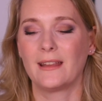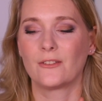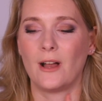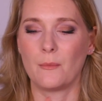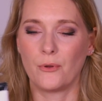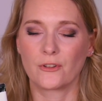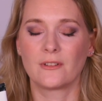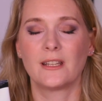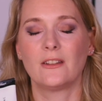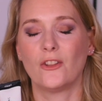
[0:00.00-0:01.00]
So I'm
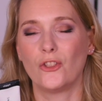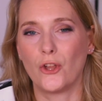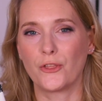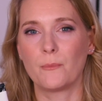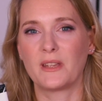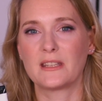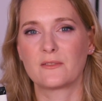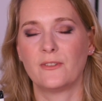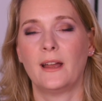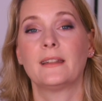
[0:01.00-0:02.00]
personally not the
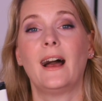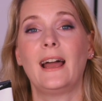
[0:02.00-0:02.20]
biggest fan.